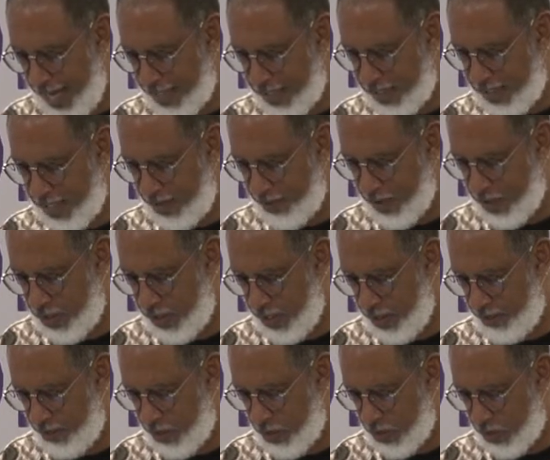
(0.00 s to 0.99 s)
Acts
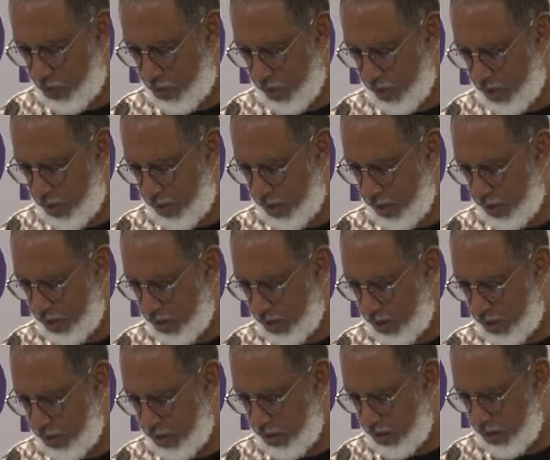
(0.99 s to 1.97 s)
17, verse
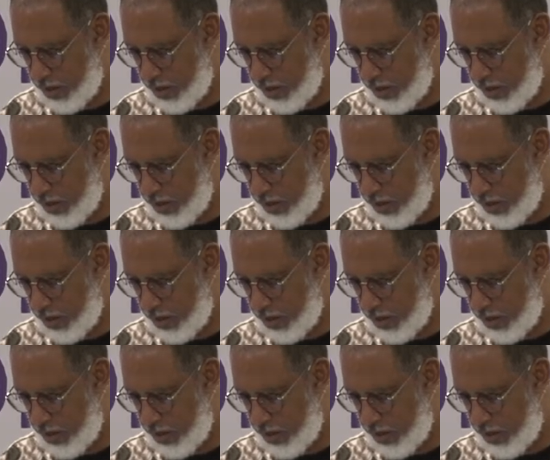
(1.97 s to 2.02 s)
26.